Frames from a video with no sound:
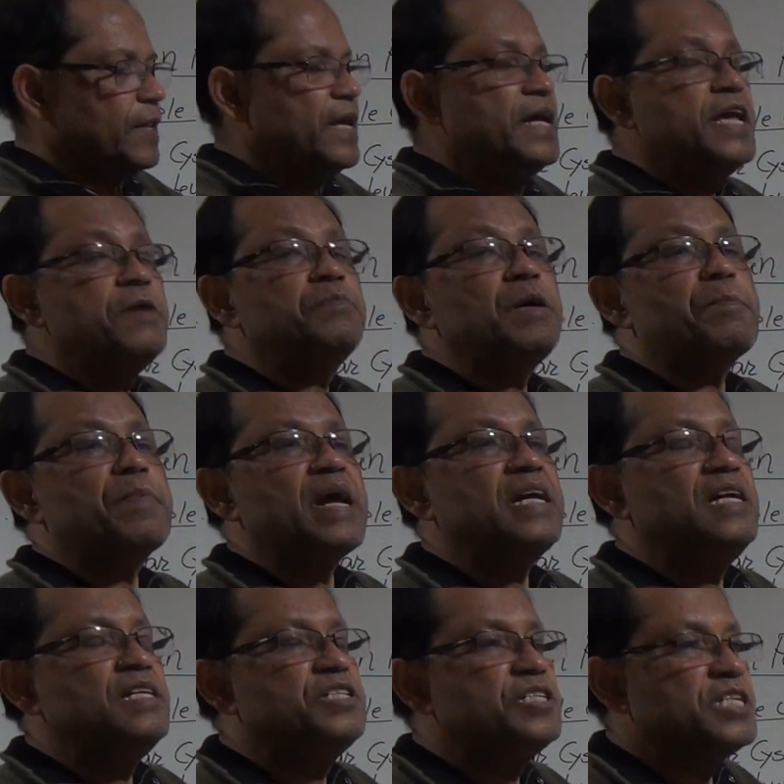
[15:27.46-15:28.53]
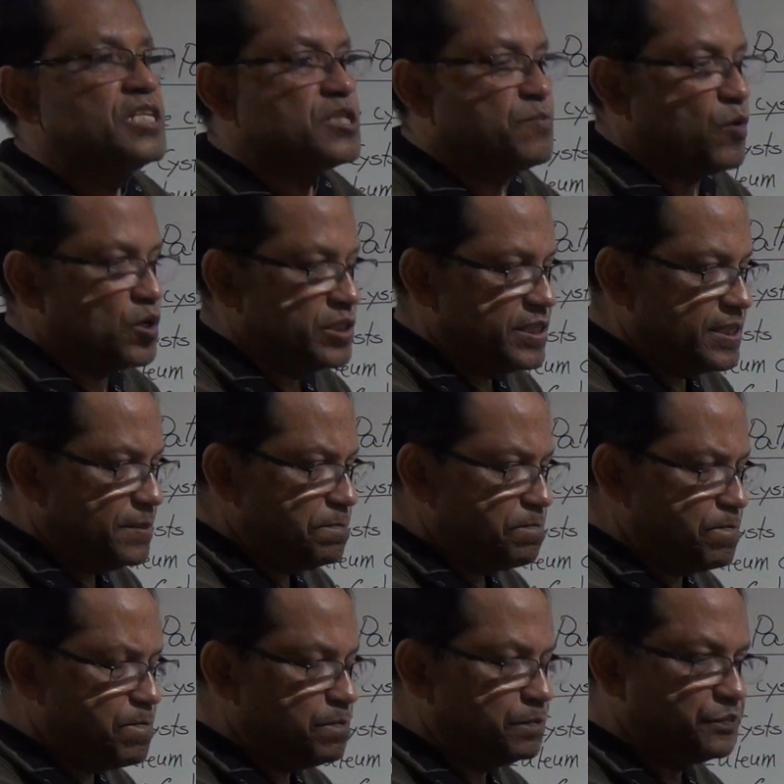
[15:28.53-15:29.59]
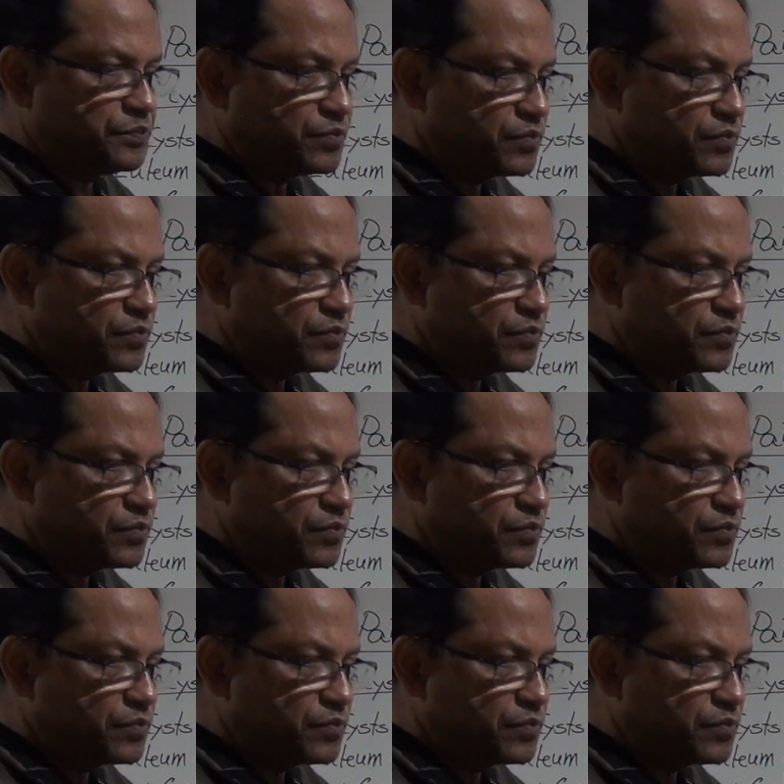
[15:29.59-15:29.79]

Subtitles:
If the pregnancy test positive,